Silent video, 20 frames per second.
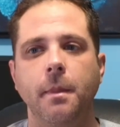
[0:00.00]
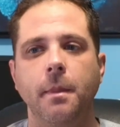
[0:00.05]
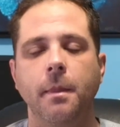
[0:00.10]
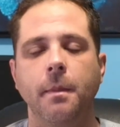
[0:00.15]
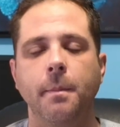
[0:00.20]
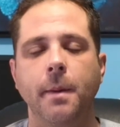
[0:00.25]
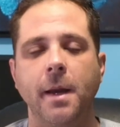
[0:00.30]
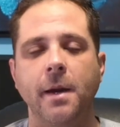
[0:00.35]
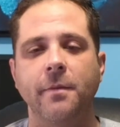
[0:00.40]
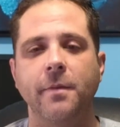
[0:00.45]
the
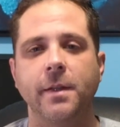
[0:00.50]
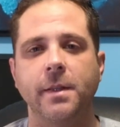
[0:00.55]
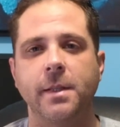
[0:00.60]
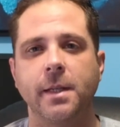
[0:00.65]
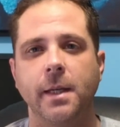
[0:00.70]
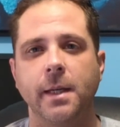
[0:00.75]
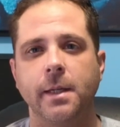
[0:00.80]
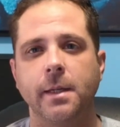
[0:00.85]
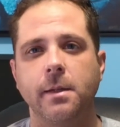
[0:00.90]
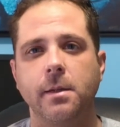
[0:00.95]
benefits
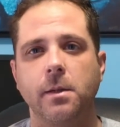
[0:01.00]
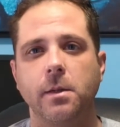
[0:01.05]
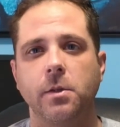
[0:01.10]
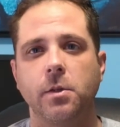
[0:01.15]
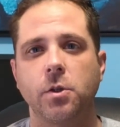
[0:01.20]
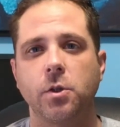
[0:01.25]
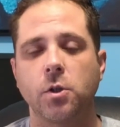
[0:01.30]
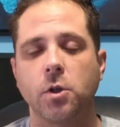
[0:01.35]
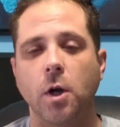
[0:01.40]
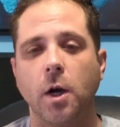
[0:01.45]
had
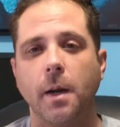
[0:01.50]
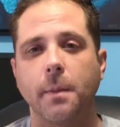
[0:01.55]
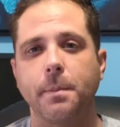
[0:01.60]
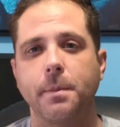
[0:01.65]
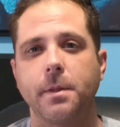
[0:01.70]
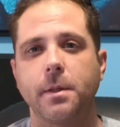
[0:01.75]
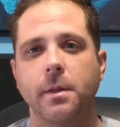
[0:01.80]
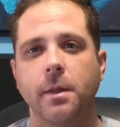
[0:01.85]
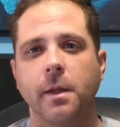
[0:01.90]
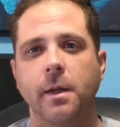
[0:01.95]

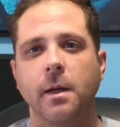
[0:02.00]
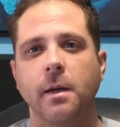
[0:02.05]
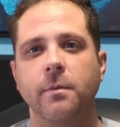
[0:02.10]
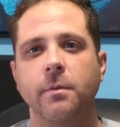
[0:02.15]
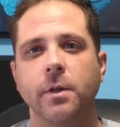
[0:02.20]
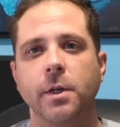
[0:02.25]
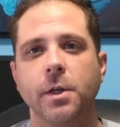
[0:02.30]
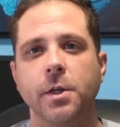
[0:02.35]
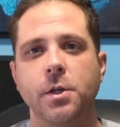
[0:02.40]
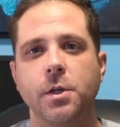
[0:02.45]
stopped the
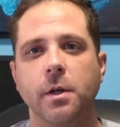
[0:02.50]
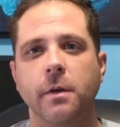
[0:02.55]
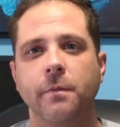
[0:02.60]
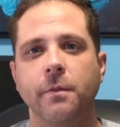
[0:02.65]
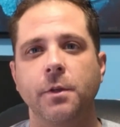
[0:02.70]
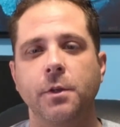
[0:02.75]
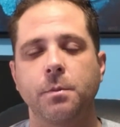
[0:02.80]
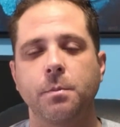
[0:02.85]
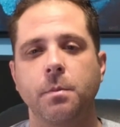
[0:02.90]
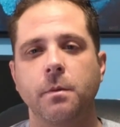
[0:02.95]
coverage of
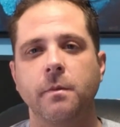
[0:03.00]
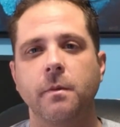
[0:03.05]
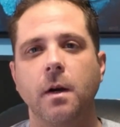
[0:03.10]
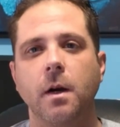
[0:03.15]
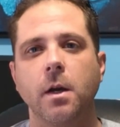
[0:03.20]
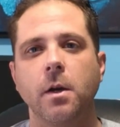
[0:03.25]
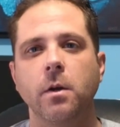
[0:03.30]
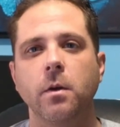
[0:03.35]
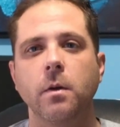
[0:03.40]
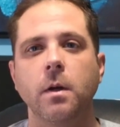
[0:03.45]
the
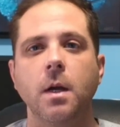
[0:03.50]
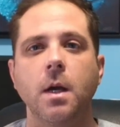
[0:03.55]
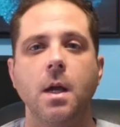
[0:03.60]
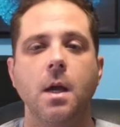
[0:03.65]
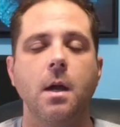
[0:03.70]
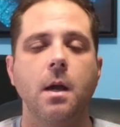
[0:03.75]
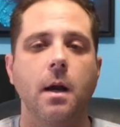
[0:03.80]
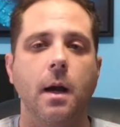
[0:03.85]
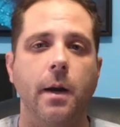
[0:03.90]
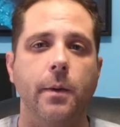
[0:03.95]
Spravato.
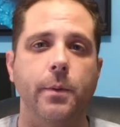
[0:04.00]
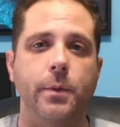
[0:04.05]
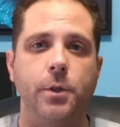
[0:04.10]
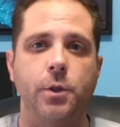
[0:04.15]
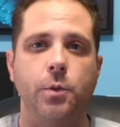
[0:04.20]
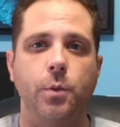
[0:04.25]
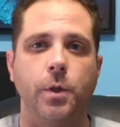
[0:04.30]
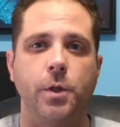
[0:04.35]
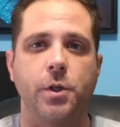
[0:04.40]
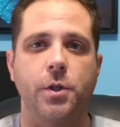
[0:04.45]
I would
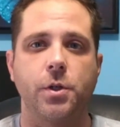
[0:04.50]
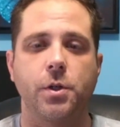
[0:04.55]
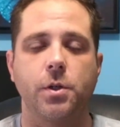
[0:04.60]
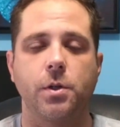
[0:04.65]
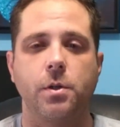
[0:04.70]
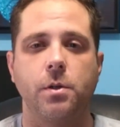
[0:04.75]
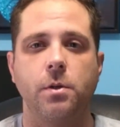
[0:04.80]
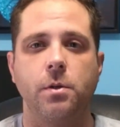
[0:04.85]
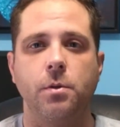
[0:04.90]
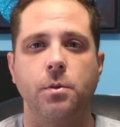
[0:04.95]

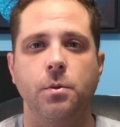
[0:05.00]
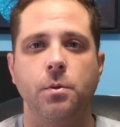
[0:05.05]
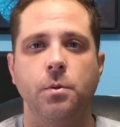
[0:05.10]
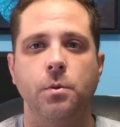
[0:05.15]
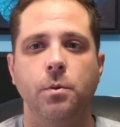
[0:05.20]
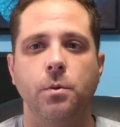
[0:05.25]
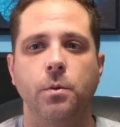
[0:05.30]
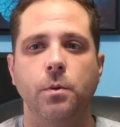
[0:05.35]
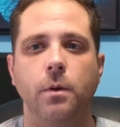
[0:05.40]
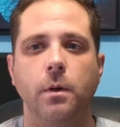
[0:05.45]
switch
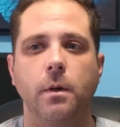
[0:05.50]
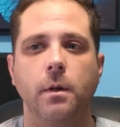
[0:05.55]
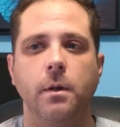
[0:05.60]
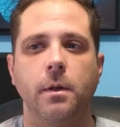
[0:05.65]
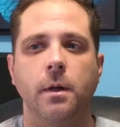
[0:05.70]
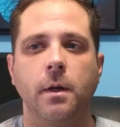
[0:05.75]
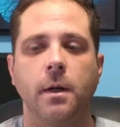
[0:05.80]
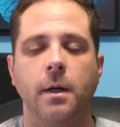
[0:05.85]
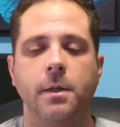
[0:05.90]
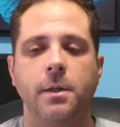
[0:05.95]
to
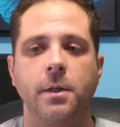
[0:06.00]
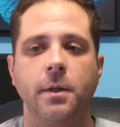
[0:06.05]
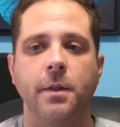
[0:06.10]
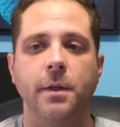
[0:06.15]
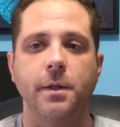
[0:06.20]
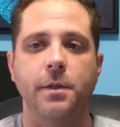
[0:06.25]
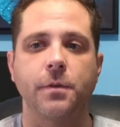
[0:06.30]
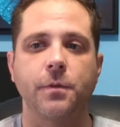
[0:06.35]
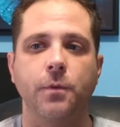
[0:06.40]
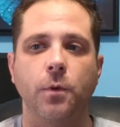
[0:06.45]

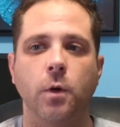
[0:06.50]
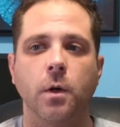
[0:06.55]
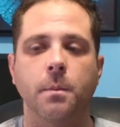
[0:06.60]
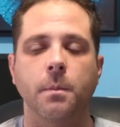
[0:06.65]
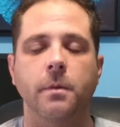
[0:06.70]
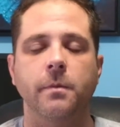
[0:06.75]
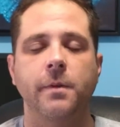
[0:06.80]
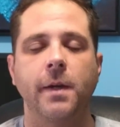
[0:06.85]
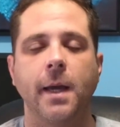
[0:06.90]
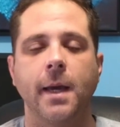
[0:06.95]
this
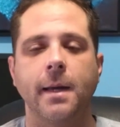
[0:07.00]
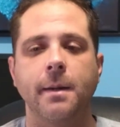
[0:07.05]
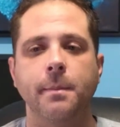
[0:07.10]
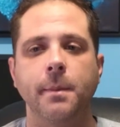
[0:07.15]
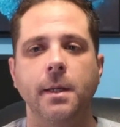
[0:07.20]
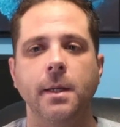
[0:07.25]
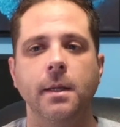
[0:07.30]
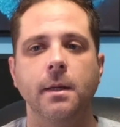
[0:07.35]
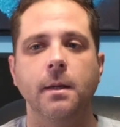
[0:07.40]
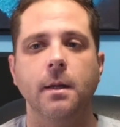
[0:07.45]
form of
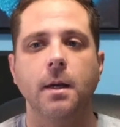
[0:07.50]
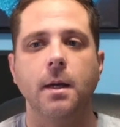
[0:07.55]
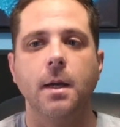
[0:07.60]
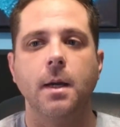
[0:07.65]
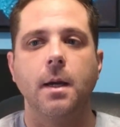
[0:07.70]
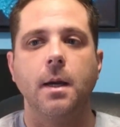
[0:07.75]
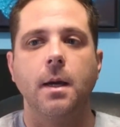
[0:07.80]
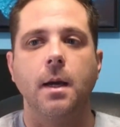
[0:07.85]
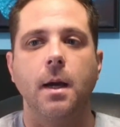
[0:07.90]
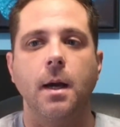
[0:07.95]
ketamine
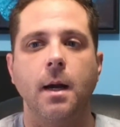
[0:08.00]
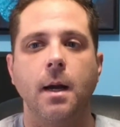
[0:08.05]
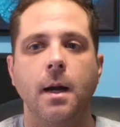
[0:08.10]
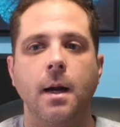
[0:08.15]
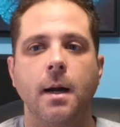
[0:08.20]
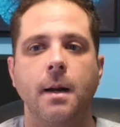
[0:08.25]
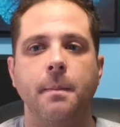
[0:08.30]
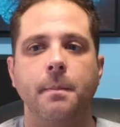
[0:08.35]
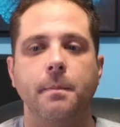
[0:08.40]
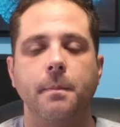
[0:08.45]

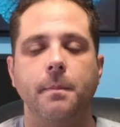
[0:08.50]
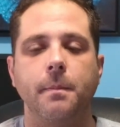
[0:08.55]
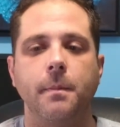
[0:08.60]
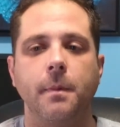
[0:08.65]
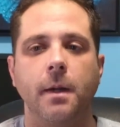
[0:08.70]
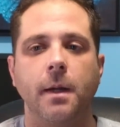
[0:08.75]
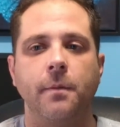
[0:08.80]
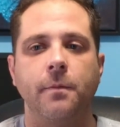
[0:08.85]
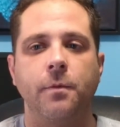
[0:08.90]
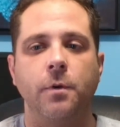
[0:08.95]

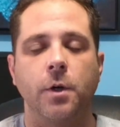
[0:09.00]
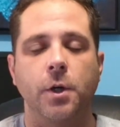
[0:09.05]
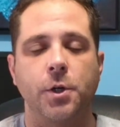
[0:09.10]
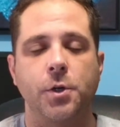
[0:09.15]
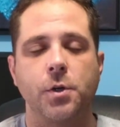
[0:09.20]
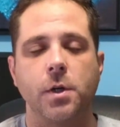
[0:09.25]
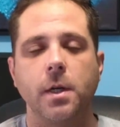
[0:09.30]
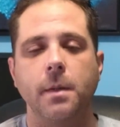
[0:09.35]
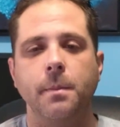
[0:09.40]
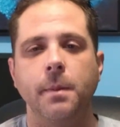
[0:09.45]
for a
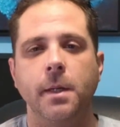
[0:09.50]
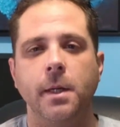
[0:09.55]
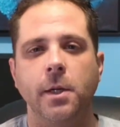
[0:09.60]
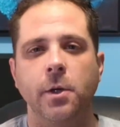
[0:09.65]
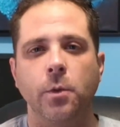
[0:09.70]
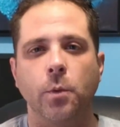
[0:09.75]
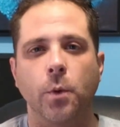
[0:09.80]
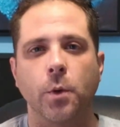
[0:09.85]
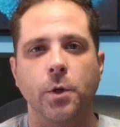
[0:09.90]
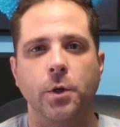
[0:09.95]
treatment in
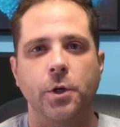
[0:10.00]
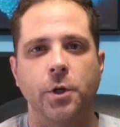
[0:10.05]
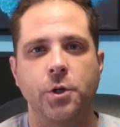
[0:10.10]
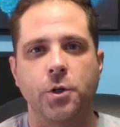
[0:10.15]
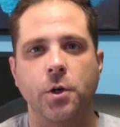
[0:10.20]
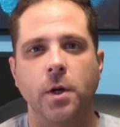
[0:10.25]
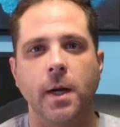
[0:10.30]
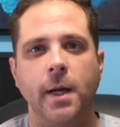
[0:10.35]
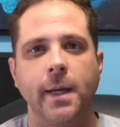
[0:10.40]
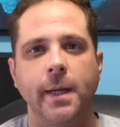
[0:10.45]
order to
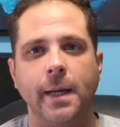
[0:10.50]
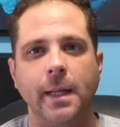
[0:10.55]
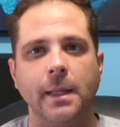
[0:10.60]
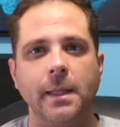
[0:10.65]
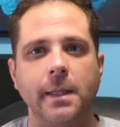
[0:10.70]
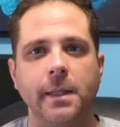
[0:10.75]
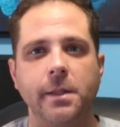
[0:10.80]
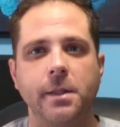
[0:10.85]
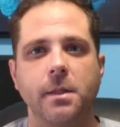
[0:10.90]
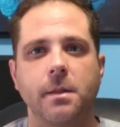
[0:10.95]
try and at
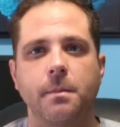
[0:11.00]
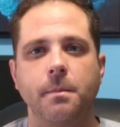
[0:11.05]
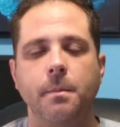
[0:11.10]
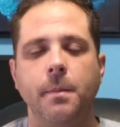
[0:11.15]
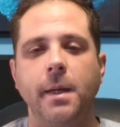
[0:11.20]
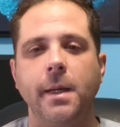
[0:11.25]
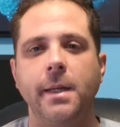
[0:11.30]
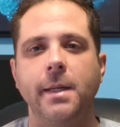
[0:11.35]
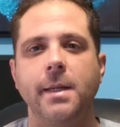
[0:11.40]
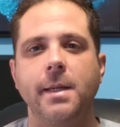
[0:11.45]
least
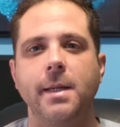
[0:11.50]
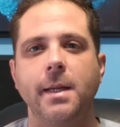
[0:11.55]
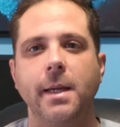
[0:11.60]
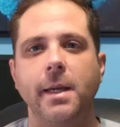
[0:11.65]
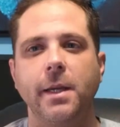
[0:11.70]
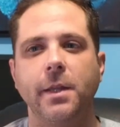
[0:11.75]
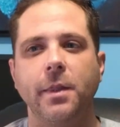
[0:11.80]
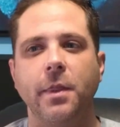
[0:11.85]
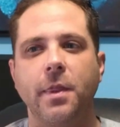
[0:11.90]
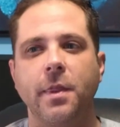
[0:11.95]

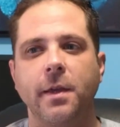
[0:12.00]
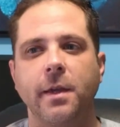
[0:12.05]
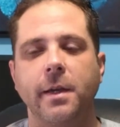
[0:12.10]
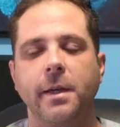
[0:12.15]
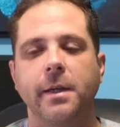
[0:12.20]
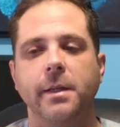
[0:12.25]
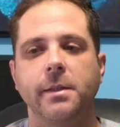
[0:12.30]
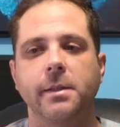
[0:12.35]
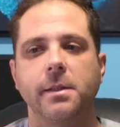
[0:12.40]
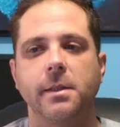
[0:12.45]
maintain
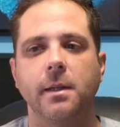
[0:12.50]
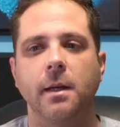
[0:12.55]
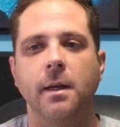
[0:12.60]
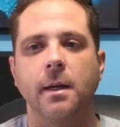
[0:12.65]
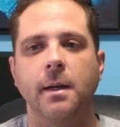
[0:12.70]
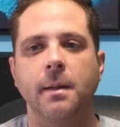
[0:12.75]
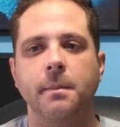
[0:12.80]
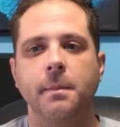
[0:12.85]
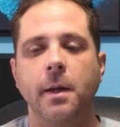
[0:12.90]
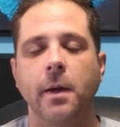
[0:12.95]
things.
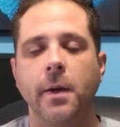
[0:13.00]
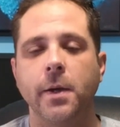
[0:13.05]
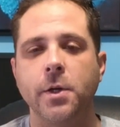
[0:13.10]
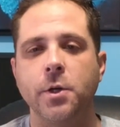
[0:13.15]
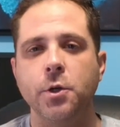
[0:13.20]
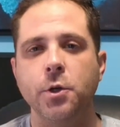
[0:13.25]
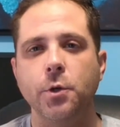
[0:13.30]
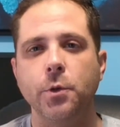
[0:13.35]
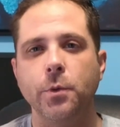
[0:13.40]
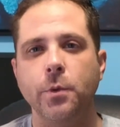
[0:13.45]
Now I
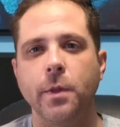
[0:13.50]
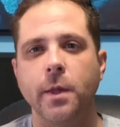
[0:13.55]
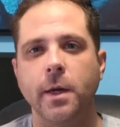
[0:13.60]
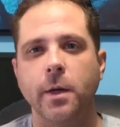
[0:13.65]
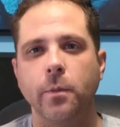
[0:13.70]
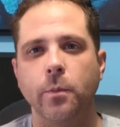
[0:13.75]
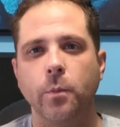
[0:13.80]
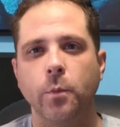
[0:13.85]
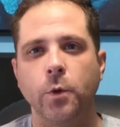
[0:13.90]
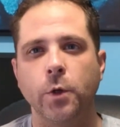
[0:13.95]
knew that
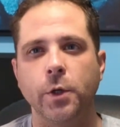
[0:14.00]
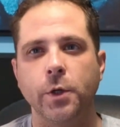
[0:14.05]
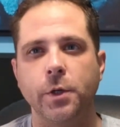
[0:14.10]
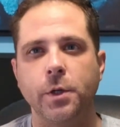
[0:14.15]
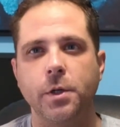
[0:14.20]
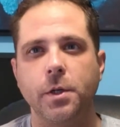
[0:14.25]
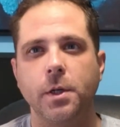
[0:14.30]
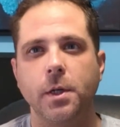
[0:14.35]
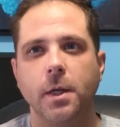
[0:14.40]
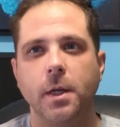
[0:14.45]

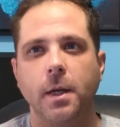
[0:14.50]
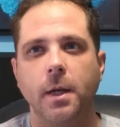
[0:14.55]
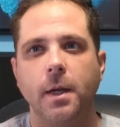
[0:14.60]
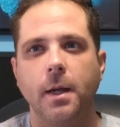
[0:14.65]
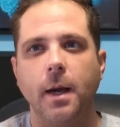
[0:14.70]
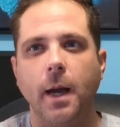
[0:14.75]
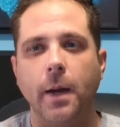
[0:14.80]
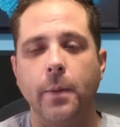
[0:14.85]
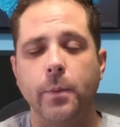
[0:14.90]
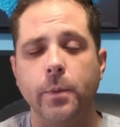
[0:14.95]

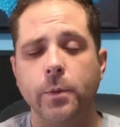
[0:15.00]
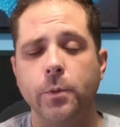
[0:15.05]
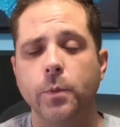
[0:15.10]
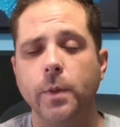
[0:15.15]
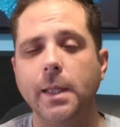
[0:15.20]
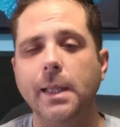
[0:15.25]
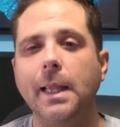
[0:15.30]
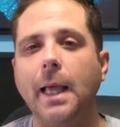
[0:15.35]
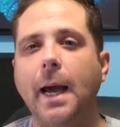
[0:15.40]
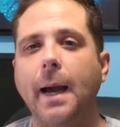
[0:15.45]
I would
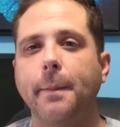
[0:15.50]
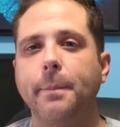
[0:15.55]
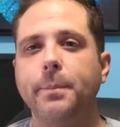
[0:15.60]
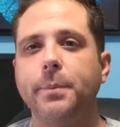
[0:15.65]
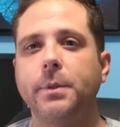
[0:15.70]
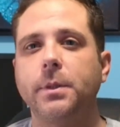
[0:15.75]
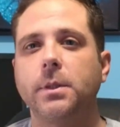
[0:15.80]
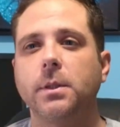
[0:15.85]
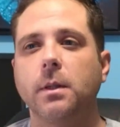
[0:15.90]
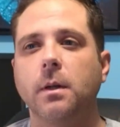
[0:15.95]

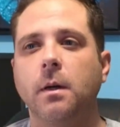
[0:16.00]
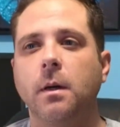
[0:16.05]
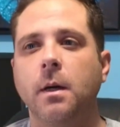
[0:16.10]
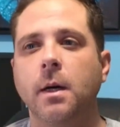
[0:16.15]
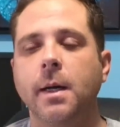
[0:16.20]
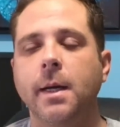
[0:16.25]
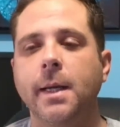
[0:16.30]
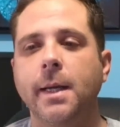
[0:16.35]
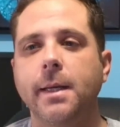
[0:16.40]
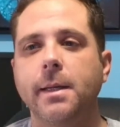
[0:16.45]
relapse
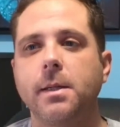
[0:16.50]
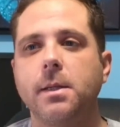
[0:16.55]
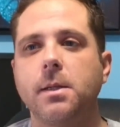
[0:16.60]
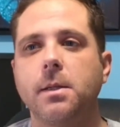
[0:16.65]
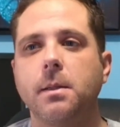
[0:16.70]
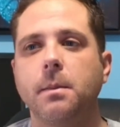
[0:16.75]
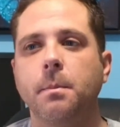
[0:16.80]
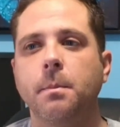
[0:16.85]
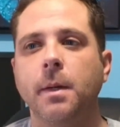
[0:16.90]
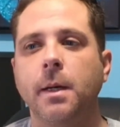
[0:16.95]
on
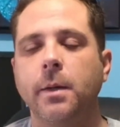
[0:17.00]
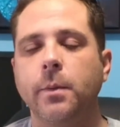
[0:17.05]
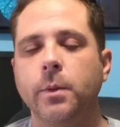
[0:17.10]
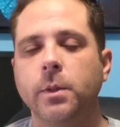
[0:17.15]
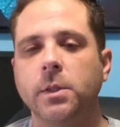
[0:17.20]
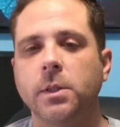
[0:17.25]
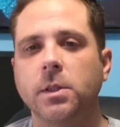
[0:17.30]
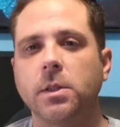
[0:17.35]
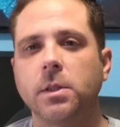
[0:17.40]
it, but it was a